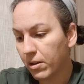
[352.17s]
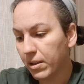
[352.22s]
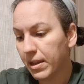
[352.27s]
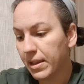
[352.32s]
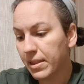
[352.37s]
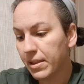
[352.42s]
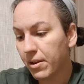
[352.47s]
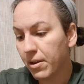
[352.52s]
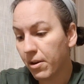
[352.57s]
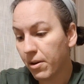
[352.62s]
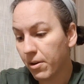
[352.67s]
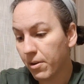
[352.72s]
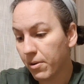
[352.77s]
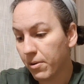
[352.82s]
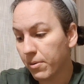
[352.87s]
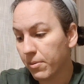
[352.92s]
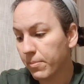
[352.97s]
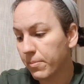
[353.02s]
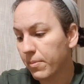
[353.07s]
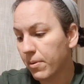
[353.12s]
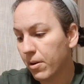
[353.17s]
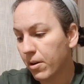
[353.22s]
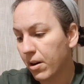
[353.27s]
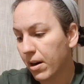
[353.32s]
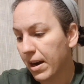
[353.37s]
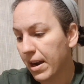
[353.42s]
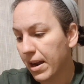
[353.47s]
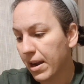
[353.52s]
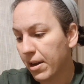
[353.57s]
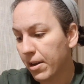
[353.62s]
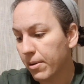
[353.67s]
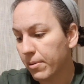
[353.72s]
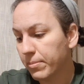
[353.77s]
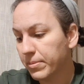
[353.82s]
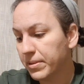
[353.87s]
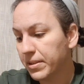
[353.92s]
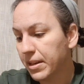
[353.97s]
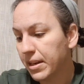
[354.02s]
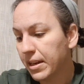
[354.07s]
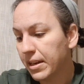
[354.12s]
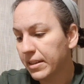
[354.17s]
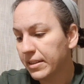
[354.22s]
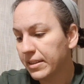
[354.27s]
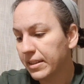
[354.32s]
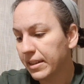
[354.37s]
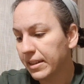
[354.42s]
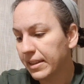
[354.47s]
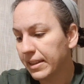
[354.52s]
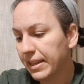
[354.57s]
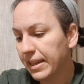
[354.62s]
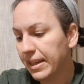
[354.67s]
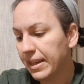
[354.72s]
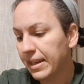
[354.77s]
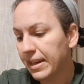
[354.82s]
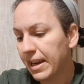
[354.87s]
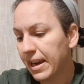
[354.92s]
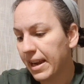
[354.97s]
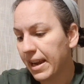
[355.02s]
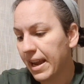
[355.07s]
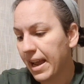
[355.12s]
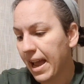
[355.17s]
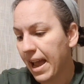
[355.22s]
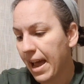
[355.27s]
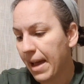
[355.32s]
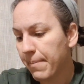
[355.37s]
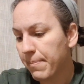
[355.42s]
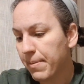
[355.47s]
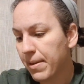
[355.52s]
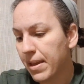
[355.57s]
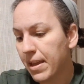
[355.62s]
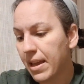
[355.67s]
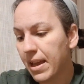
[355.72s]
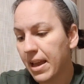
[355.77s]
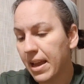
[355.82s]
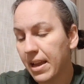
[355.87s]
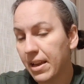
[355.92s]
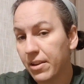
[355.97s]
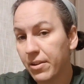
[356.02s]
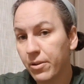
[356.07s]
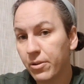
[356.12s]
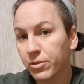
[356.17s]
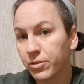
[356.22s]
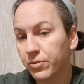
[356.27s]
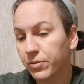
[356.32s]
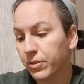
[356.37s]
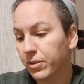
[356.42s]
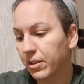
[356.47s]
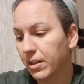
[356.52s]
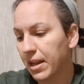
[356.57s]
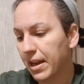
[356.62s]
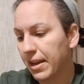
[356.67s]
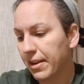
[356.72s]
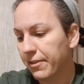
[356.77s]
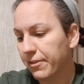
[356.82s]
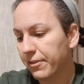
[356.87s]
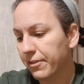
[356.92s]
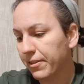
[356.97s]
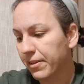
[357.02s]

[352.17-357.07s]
in the home are helped to lead a happy and useful life.